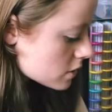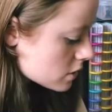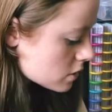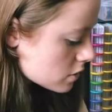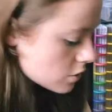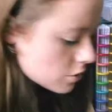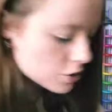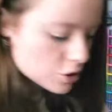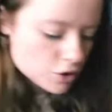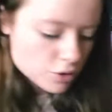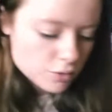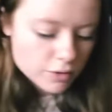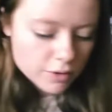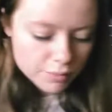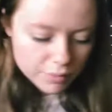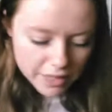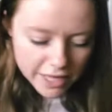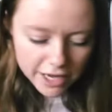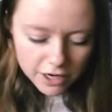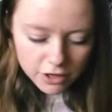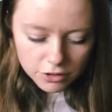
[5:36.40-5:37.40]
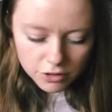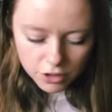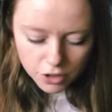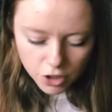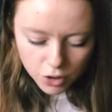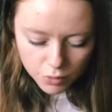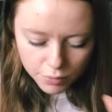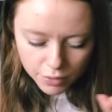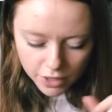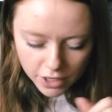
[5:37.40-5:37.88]
or the planner and the
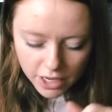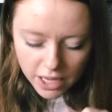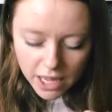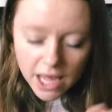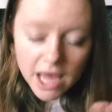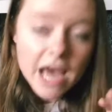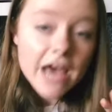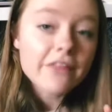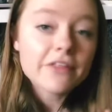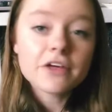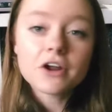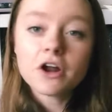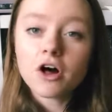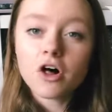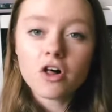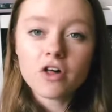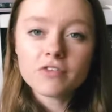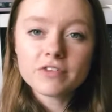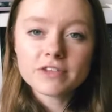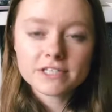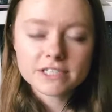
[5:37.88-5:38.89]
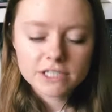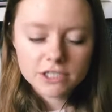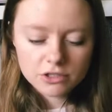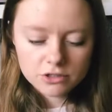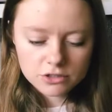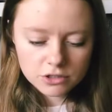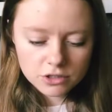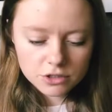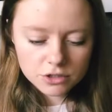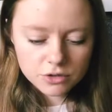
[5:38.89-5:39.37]
notebook, and then all the
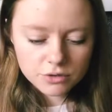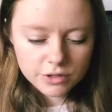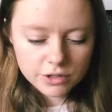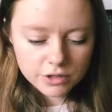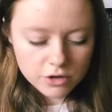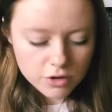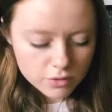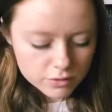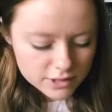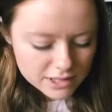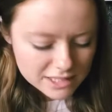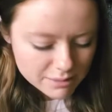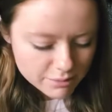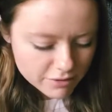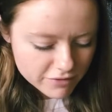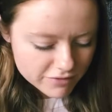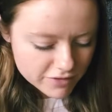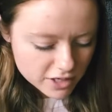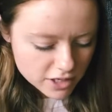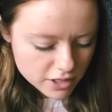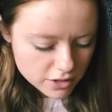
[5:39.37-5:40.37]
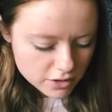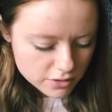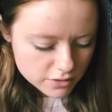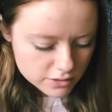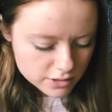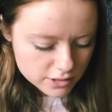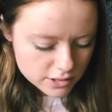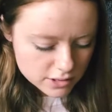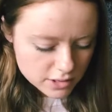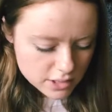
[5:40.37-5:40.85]
stickers I'll do in their own separate
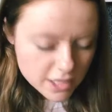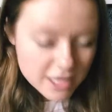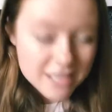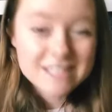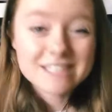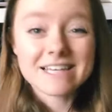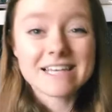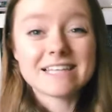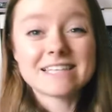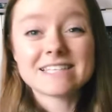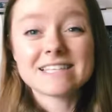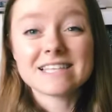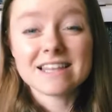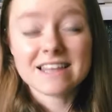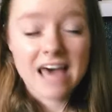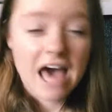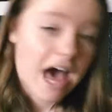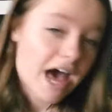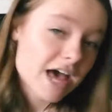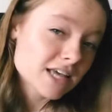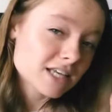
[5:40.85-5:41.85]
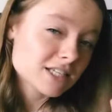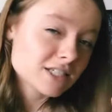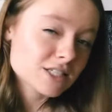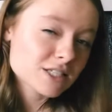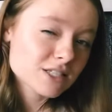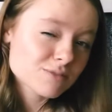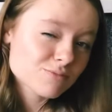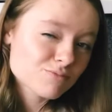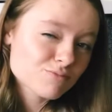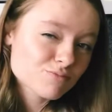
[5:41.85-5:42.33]
videos, since that
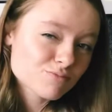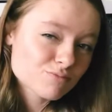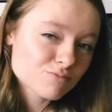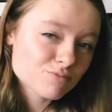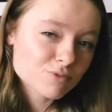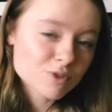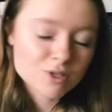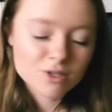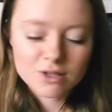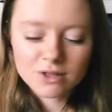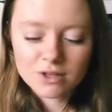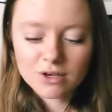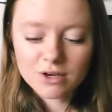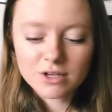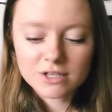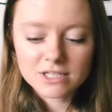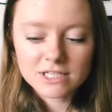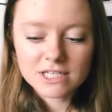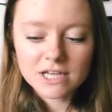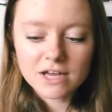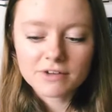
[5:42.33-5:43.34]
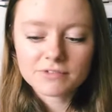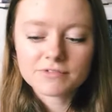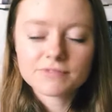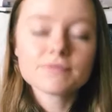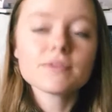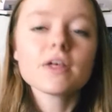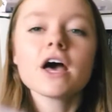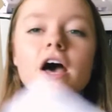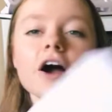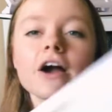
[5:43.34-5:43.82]
is the good stuff.
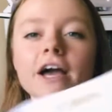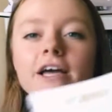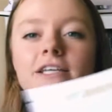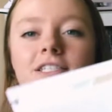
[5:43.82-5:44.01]
Okay, so